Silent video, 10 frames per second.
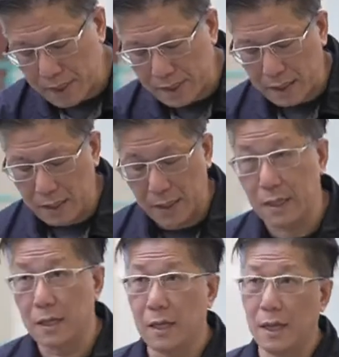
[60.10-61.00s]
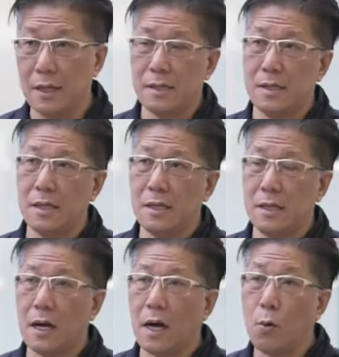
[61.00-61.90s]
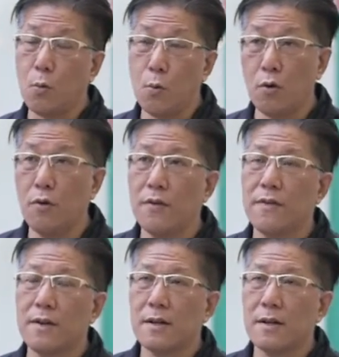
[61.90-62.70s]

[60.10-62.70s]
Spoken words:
basically is the wool